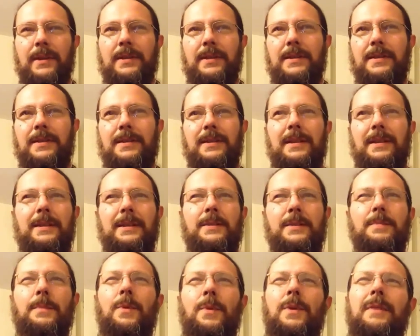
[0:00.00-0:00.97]
It's
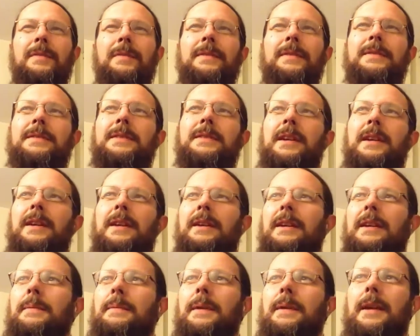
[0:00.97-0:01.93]
it's more of a sending
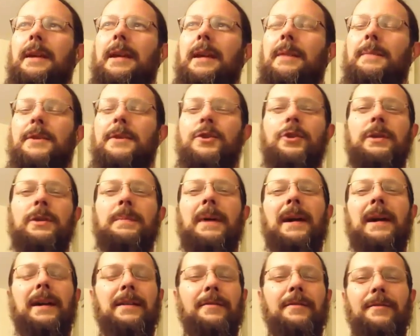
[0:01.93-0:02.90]
an imagery
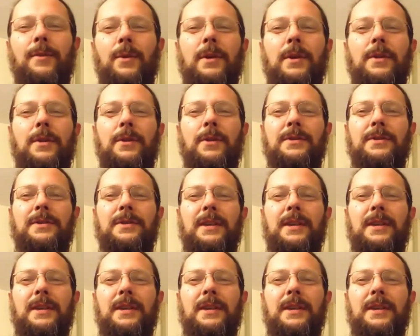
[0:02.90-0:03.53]
back and forth, or mm-hmm.